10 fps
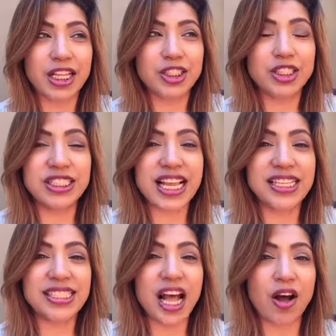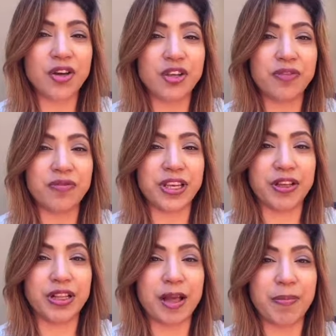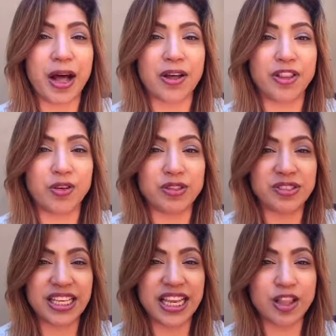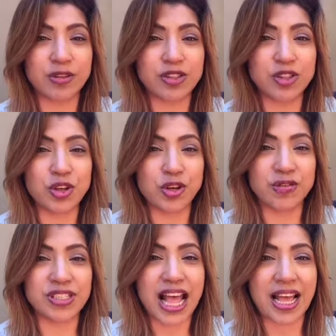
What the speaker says: to test how you feel about getting those nerves